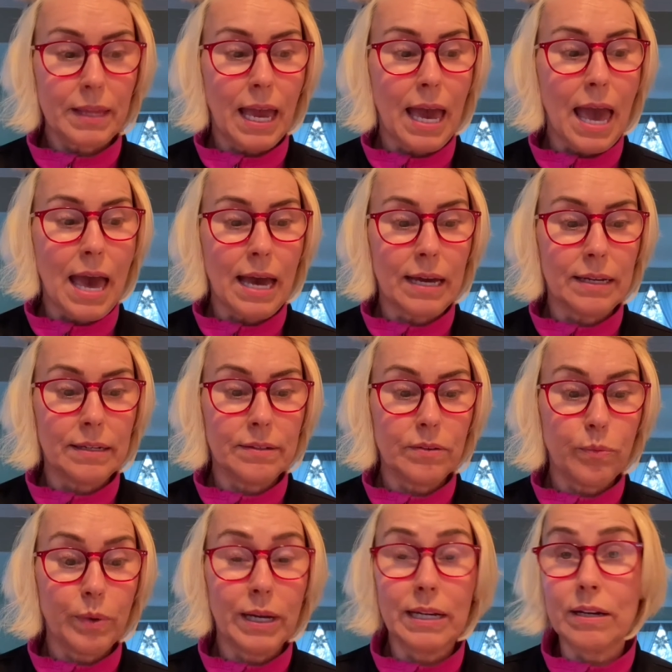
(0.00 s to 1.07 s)
And
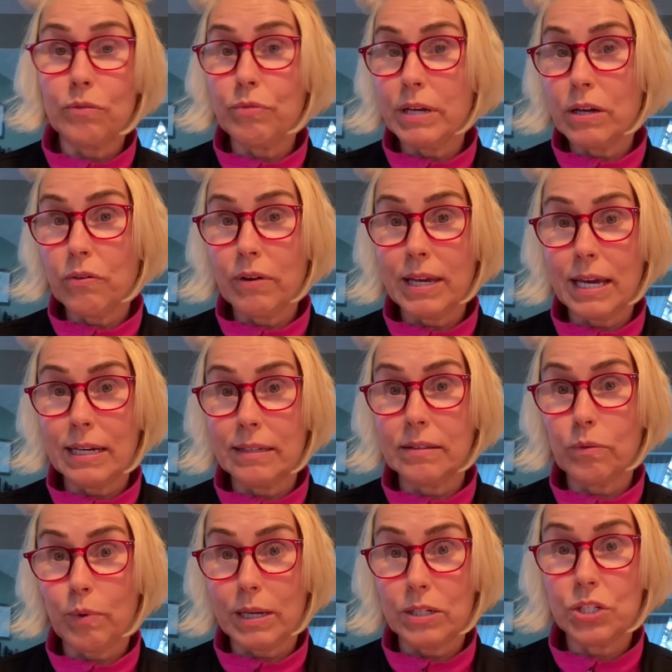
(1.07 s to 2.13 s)
we're going to recreate it the
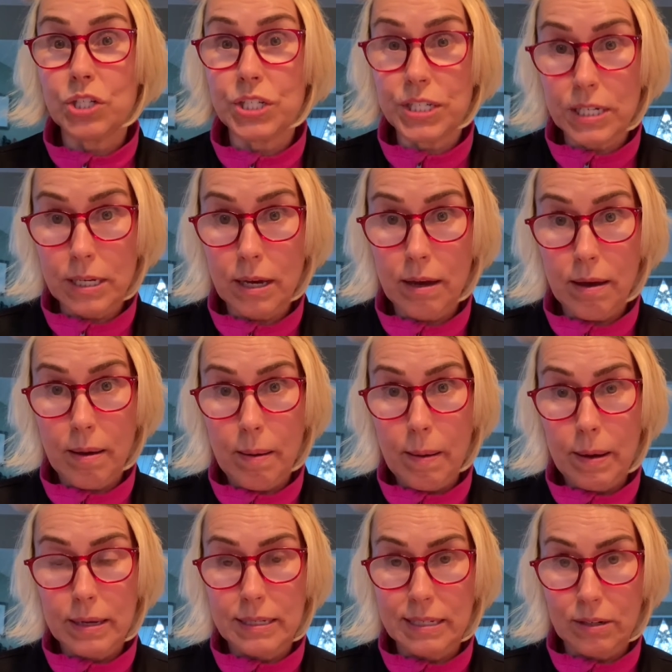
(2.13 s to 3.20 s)
way she
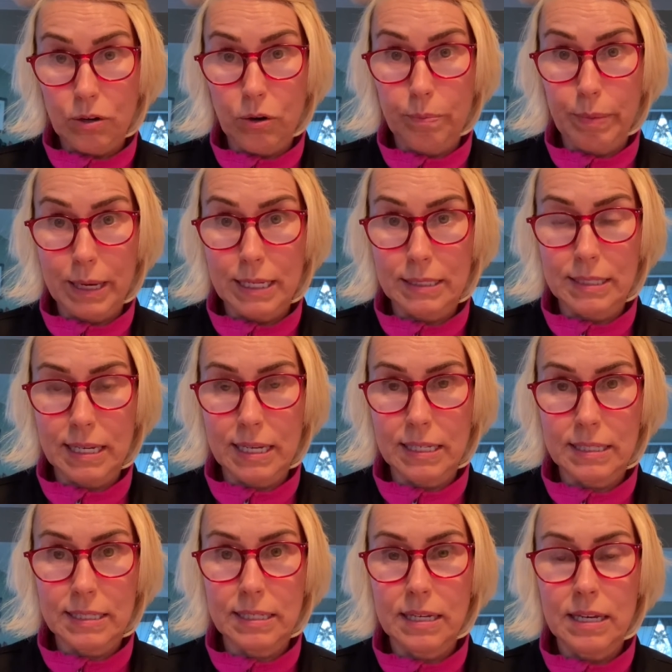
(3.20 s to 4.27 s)
did her
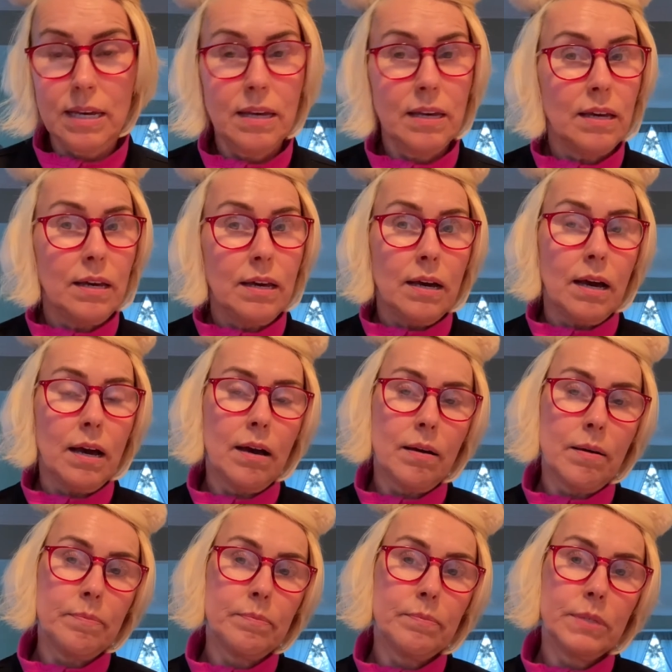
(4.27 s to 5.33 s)
paintings.
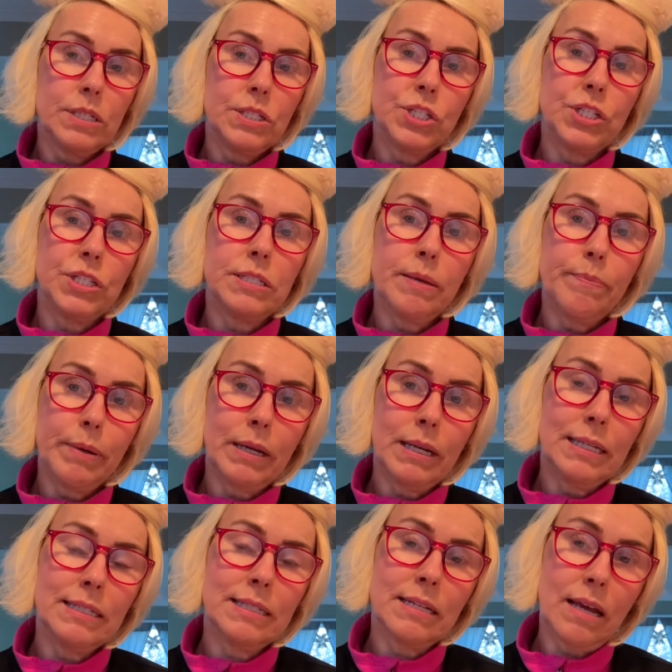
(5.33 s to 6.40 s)
She typically
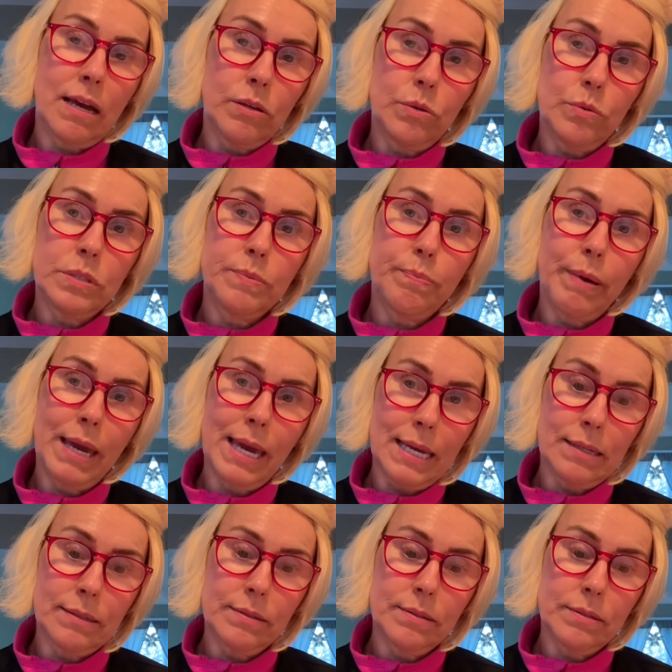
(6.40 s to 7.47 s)
did not use
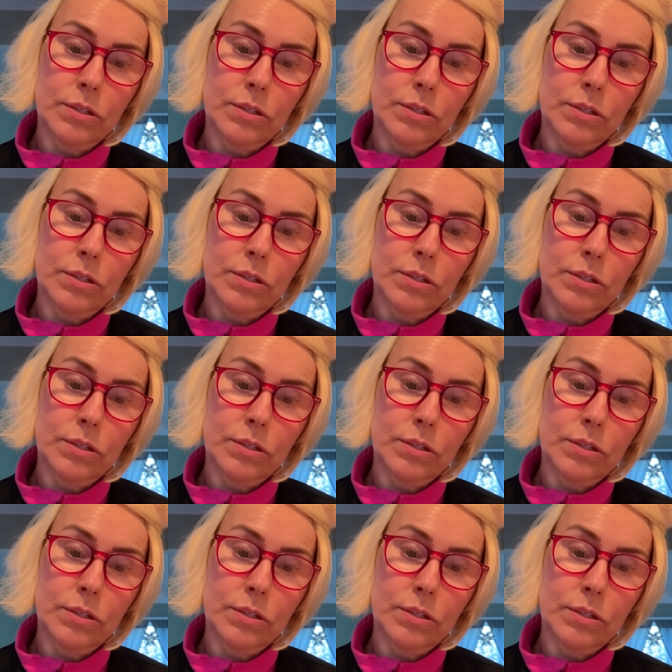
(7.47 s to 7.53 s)
paint.